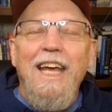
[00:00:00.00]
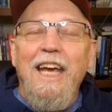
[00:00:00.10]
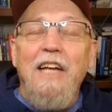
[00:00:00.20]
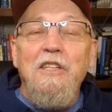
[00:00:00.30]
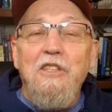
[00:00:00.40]

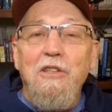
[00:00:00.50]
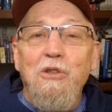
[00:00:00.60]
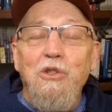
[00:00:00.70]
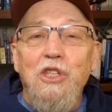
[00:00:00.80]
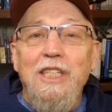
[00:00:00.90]
And the
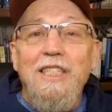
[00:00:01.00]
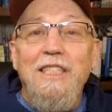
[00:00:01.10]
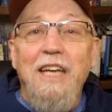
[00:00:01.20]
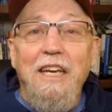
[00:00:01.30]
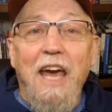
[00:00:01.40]
solution is to
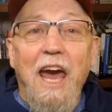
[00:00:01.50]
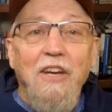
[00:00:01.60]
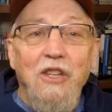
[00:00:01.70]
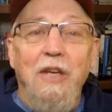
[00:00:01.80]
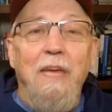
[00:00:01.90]
take
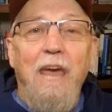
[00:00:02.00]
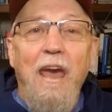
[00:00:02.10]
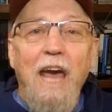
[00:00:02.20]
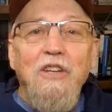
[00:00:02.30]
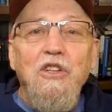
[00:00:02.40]
action.
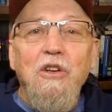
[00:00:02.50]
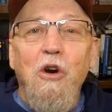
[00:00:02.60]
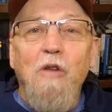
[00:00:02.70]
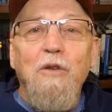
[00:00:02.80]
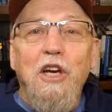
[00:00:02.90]
Action
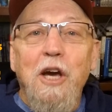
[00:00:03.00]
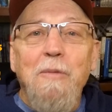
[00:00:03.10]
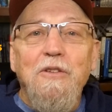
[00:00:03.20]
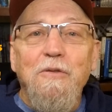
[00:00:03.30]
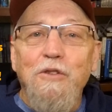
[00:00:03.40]

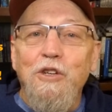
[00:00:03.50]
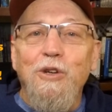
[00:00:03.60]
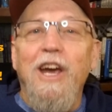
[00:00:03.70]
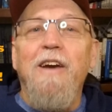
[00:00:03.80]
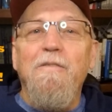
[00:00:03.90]
overcomes
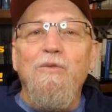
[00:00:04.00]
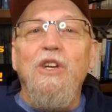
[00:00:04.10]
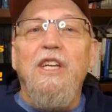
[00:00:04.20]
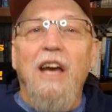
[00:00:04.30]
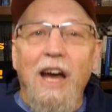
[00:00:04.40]
fear every
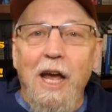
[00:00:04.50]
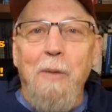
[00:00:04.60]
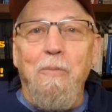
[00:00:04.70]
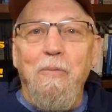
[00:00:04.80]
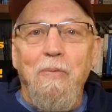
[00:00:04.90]
time,
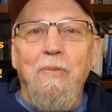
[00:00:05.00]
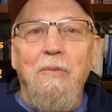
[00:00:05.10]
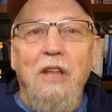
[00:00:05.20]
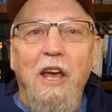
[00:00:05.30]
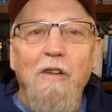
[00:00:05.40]

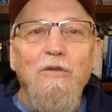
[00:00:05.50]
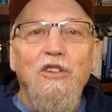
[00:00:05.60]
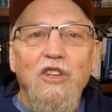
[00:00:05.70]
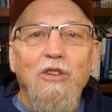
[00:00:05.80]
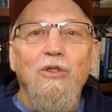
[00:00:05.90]
every
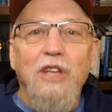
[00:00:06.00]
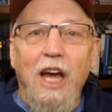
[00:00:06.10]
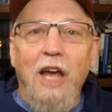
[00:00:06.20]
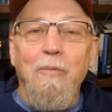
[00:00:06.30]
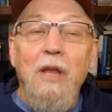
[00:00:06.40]
single
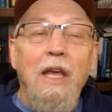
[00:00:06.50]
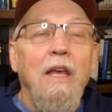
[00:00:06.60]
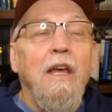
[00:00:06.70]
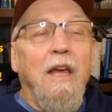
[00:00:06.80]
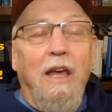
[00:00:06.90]
time.
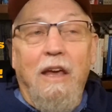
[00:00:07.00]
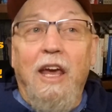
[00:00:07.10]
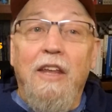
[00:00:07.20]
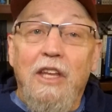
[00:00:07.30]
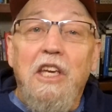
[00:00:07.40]

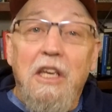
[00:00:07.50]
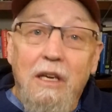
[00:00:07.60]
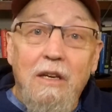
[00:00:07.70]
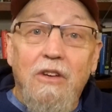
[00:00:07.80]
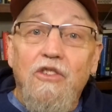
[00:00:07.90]
And the
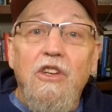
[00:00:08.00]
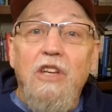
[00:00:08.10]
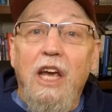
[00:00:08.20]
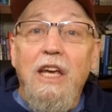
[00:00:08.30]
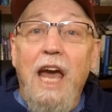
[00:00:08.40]
key is to
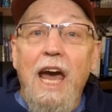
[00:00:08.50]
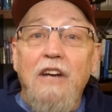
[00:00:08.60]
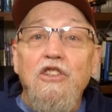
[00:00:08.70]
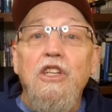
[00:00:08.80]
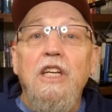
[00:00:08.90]
take
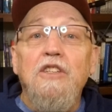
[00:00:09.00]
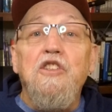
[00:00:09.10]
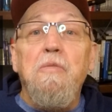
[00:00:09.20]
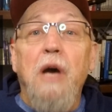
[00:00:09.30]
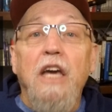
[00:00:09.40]
action in
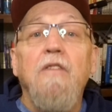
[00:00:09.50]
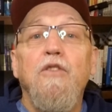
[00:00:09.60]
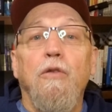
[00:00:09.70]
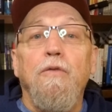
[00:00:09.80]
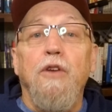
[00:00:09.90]
spite of
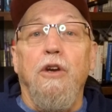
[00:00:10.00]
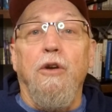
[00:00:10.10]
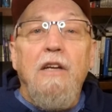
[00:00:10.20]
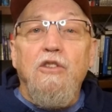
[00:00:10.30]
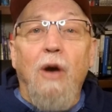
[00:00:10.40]
your fear.
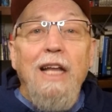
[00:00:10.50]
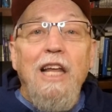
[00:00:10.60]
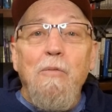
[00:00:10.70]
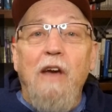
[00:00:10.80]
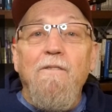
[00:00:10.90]
So I
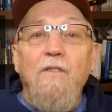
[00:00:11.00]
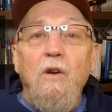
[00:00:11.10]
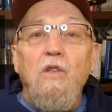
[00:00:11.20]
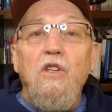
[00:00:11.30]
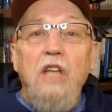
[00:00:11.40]
let my
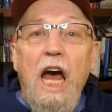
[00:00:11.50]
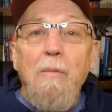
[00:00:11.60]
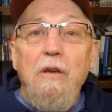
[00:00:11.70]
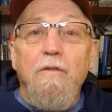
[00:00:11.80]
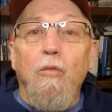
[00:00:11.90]
fears
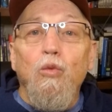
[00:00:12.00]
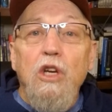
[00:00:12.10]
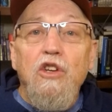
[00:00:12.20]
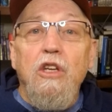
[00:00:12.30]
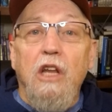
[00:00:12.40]
stop me from
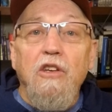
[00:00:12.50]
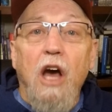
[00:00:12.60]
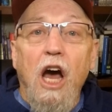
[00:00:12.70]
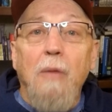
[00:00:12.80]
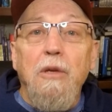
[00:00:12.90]
reaching the
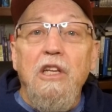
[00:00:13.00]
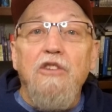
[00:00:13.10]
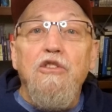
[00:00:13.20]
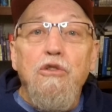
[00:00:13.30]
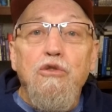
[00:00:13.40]
top in these
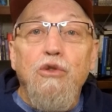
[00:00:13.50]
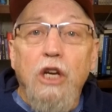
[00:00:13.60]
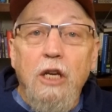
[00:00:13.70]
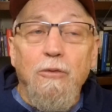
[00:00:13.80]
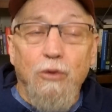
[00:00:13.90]
2
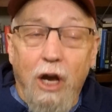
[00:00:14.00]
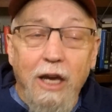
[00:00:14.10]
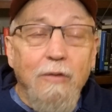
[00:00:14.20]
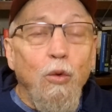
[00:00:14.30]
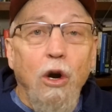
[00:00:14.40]
dreams,
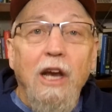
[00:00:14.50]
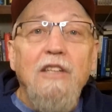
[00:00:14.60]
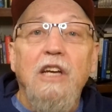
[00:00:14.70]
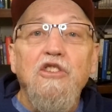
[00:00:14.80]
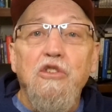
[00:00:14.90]
right?
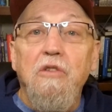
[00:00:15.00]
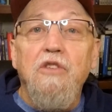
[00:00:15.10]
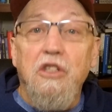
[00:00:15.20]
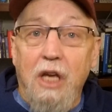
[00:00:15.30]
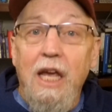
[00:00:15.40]
Whereas I should have
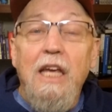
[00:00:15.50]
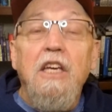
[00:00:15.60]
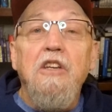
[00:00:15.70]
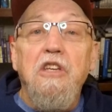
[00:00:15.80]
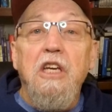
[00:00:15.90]
just
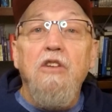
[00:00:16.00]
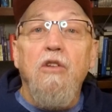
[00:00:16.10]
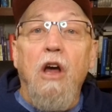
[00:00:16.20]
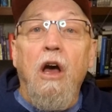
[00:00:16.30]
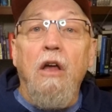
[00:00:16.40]
continued
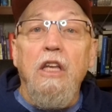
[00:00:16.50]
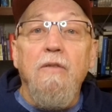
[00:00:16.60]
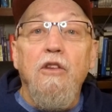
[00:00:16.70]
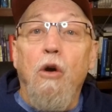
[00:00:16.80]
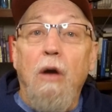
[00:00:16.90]
on
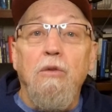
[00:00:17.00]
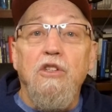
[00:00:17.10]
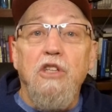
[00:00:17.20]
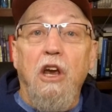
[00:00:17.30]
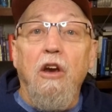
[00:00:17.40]
even though I was
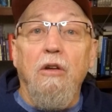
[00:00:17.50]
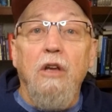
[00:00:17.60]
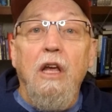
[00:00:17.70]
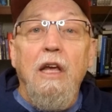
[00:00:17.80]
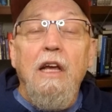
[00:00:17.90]
scared.
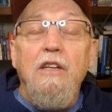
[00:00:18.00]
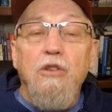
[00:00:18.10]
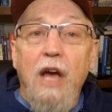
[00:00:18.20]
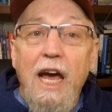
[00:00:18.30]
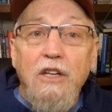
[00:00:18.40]

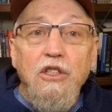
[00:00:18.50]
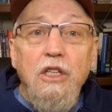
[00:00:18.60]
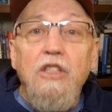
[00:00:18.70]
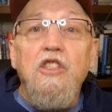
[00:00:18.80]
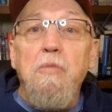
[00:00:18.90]
So action
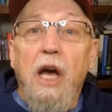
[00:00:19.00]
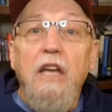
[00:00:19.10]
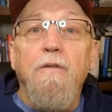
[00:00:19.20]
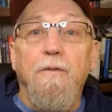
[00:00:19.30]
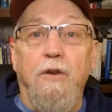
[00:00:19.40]
in spite
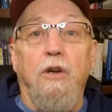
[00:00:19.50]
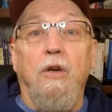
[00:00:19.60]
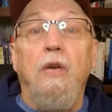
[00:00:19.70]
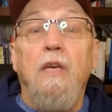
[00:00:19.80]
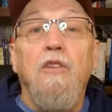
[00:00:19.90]
of fear
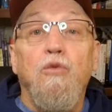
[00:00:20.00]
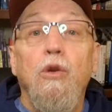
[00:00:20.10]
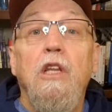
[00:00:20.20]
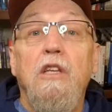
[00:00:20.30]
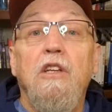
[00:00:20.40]
is
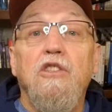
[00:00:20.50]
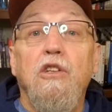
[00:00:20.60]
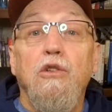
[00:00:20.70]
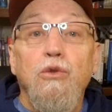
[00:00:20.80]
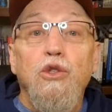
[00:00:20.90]
really the
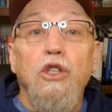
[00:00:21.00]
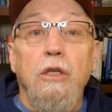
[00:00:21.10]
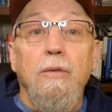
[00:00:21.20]
solution.